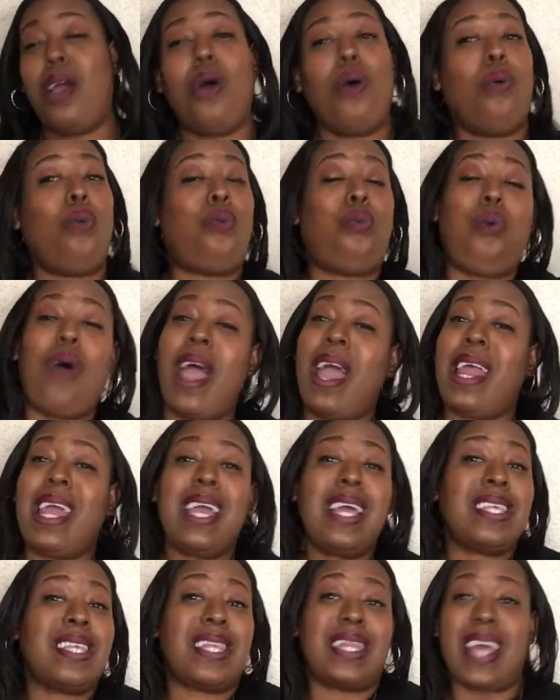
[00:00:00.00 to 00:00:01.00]
What
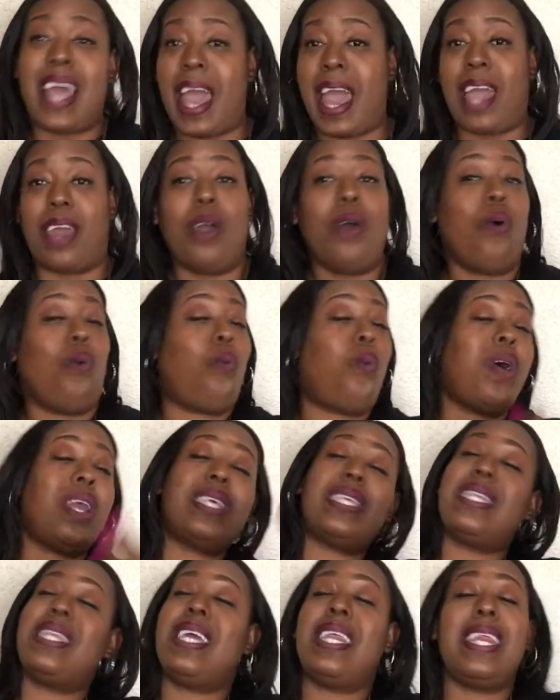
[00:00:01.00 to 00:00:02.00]
is that? What is the